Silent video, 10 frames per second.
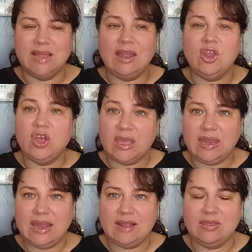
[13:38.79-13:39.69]
and
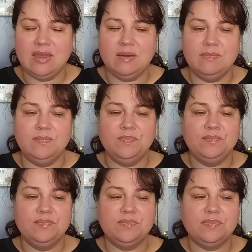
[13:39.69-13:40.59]
looking at them,
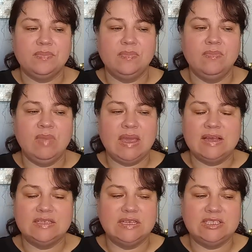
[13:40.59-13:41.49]

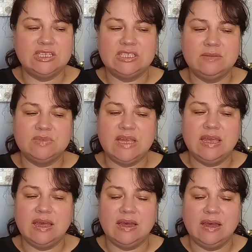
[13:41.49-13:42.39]
because it just seems
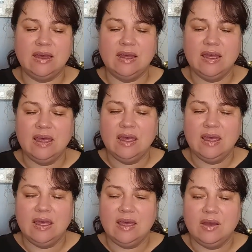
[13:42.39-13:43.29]
like
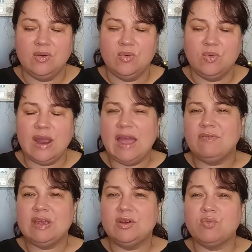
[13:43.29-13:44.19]
we're
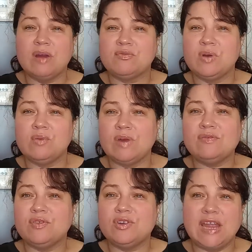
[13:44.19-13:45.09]
having rougher and
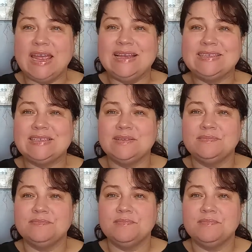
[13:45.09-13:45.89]
rougher days.